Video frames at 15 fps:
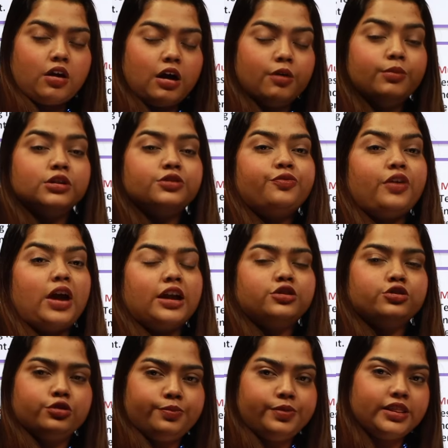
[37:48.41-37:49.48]
how much
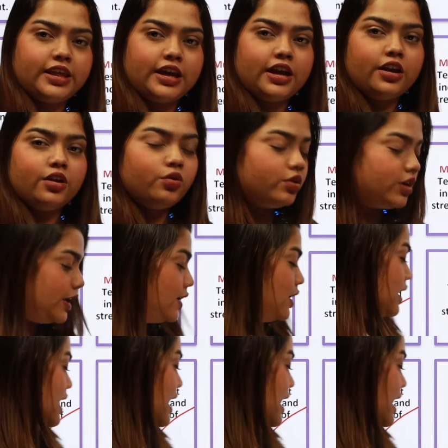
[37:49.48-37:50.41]
fat should be there. Okay,